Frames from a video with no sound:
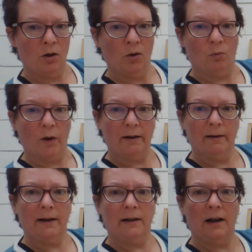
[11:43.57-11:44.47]

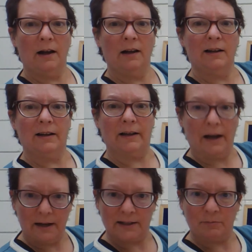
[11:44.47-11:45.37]
wearing a
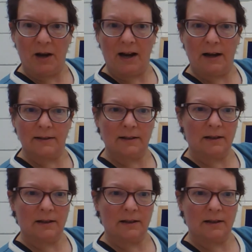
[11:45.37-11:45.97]
gas mask.